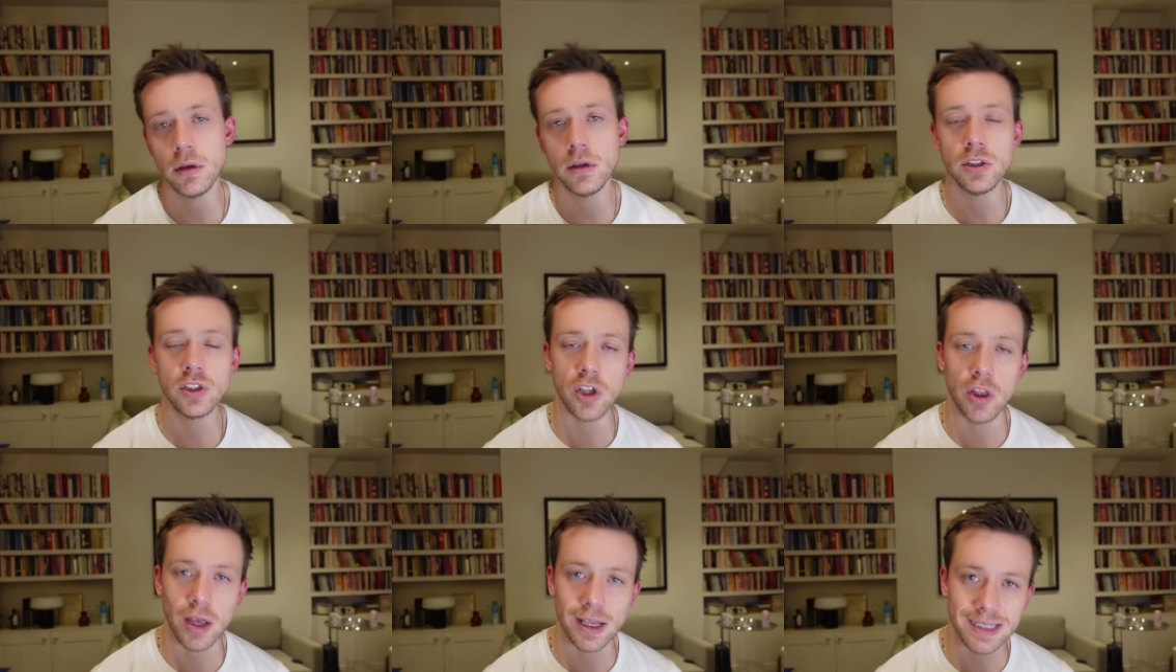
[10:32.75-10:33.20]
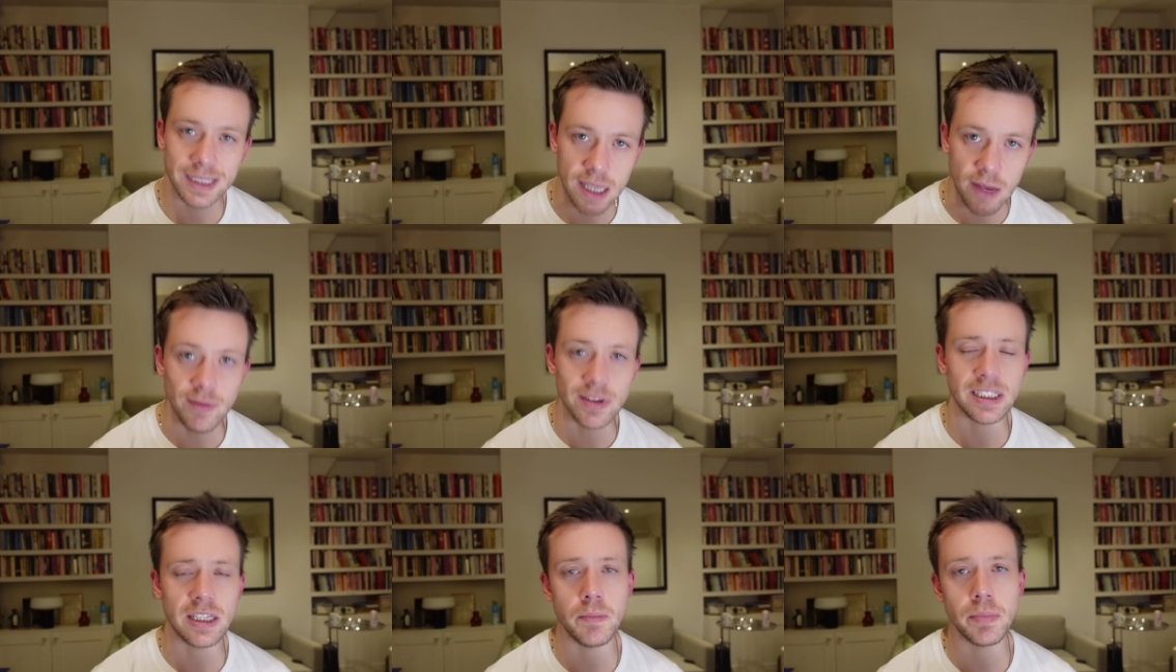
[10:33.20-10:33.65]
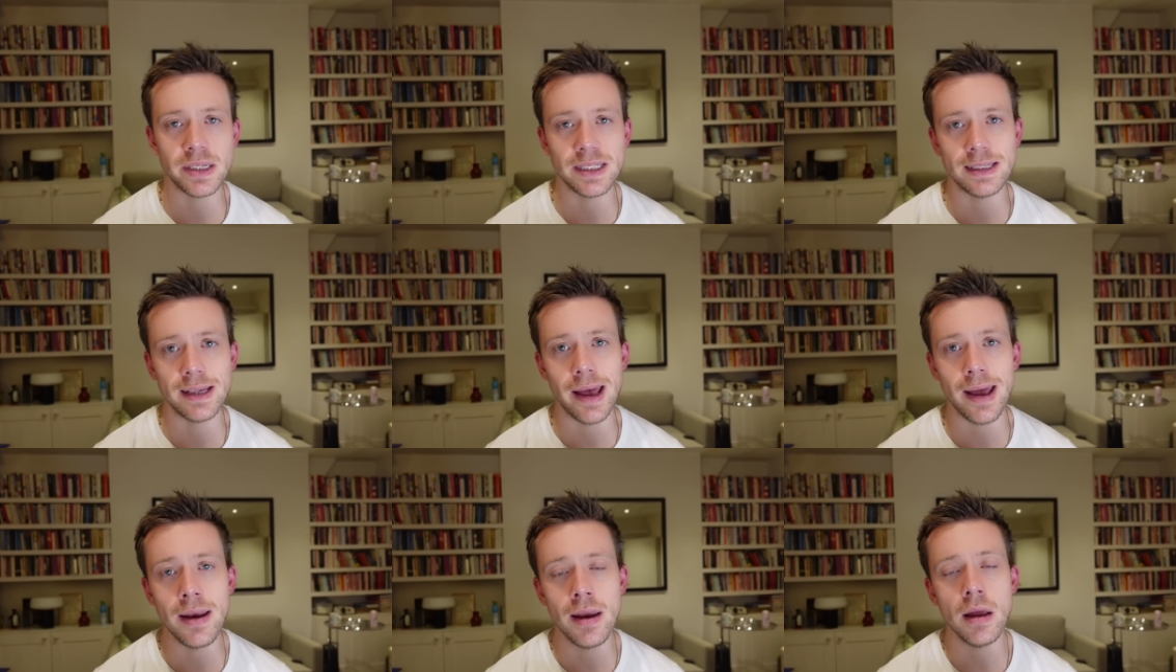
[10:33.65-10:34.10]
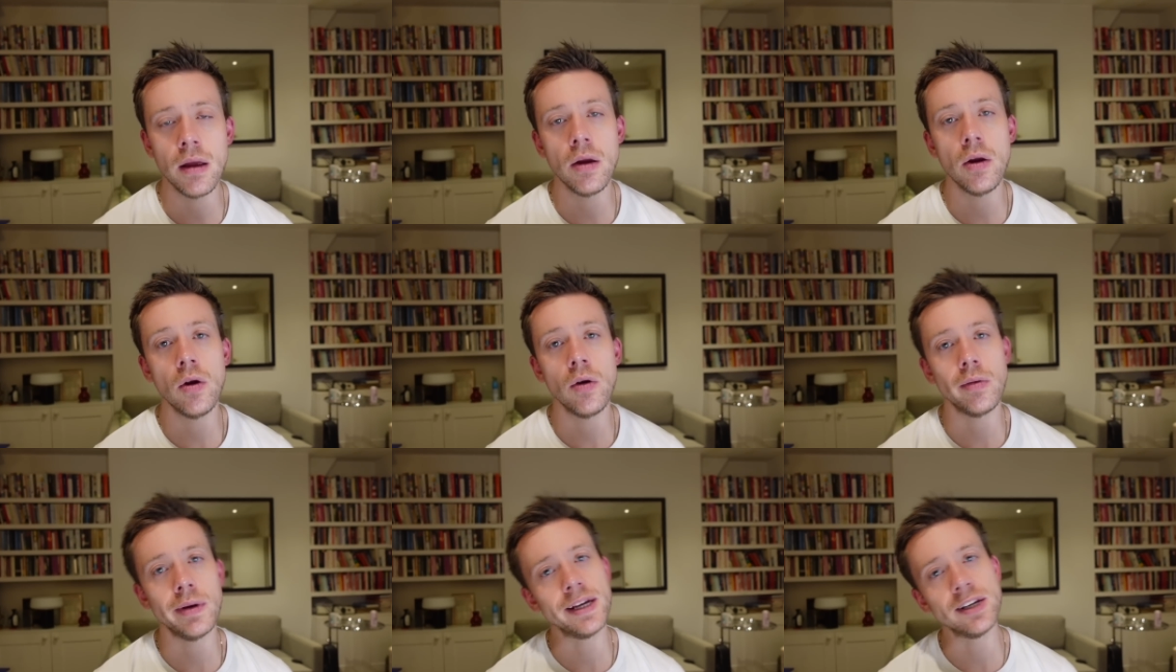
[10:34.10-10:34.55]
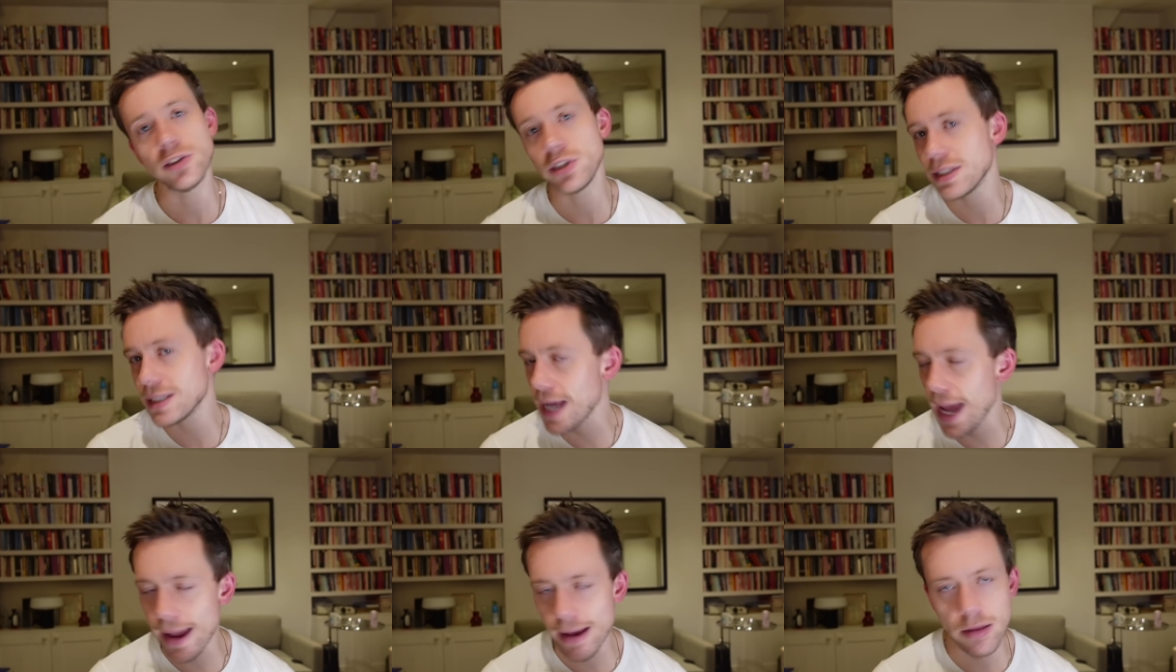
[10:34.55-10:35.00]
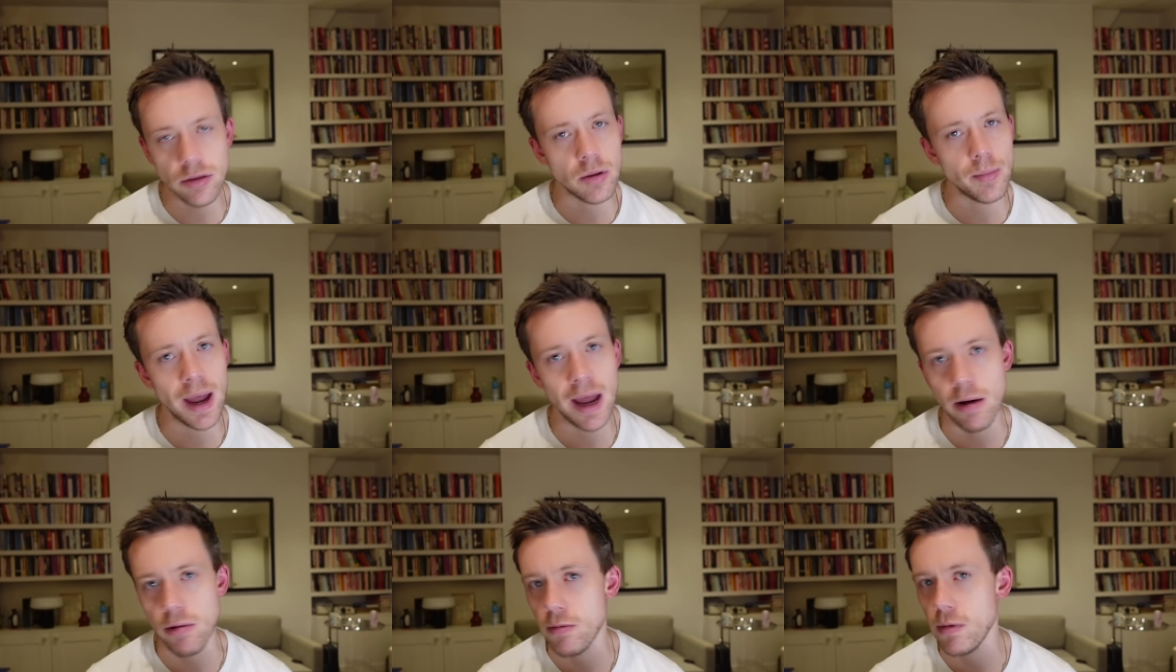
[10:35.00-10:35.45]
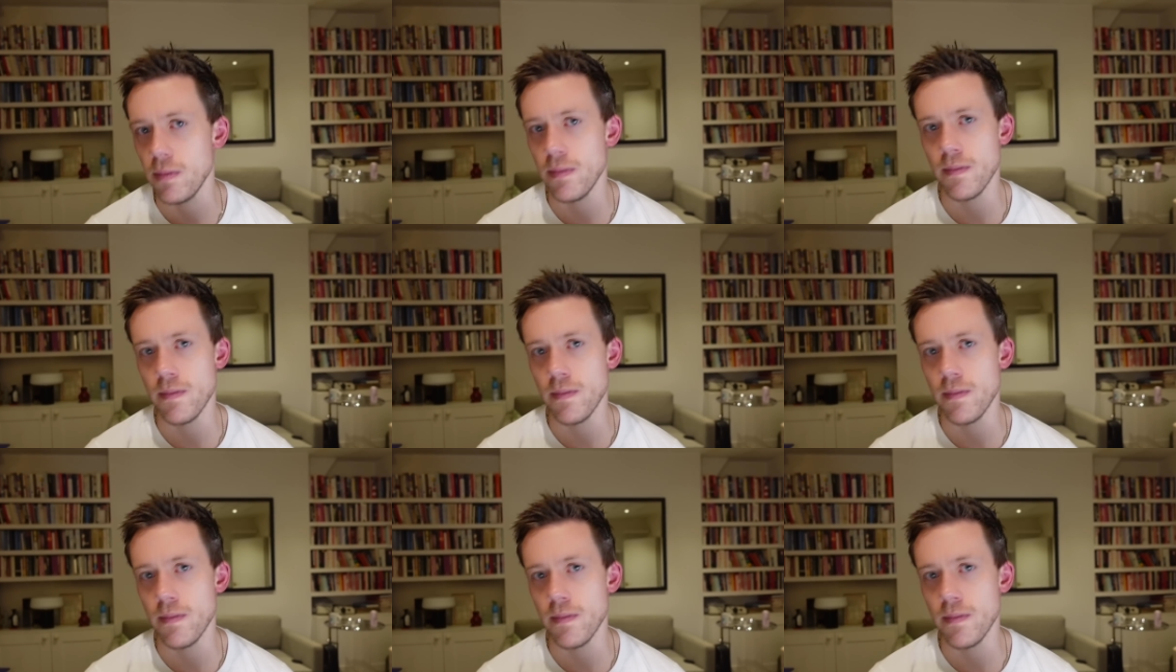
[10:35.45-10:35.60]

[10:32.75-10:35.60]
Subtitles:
So that 70%, we can just take them out.